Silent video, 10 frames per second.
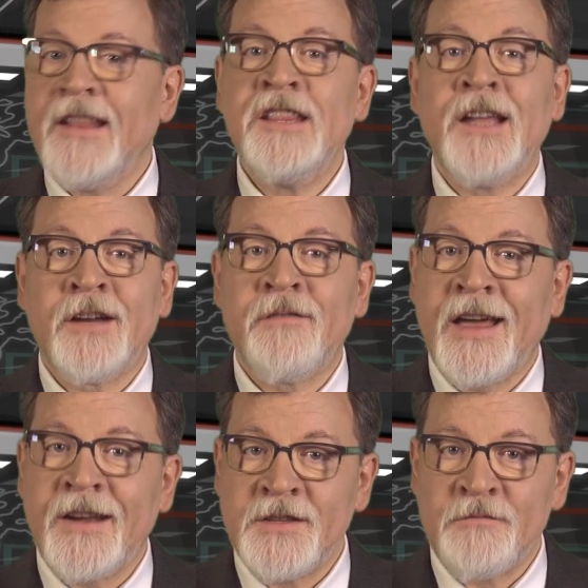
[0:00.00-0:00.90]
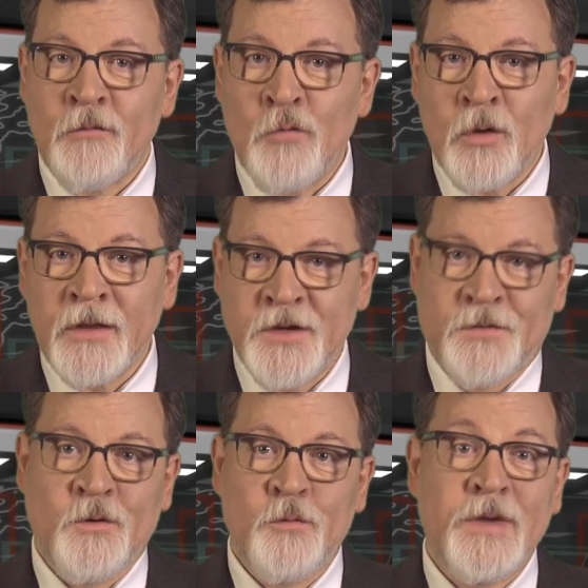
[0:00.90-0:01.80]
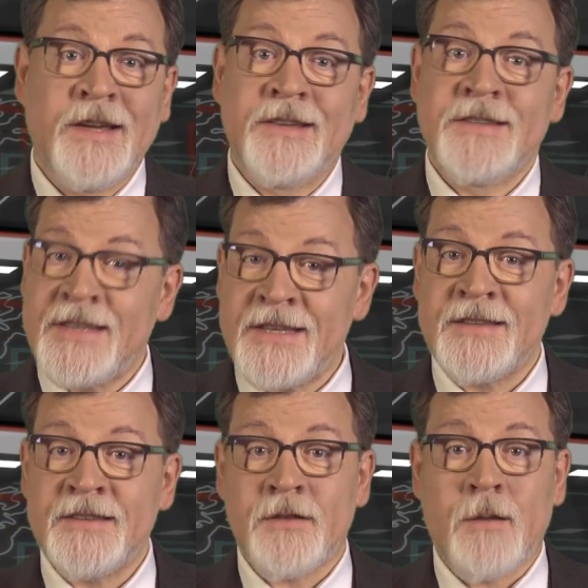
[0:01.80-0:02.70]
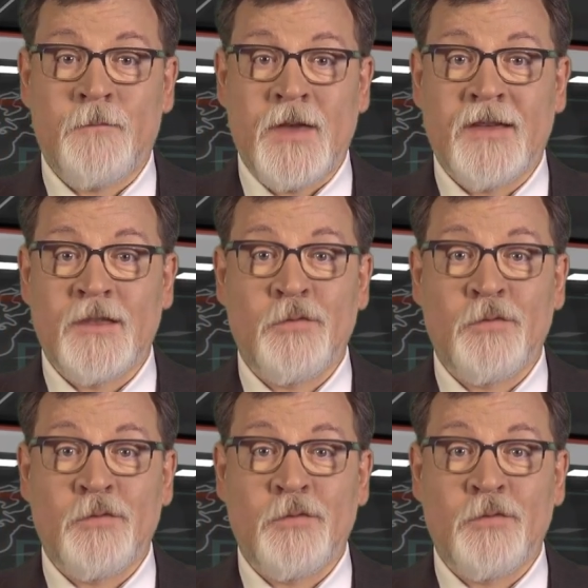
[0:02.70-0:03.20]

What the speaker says: None of that is remotely true, because this is StopFake,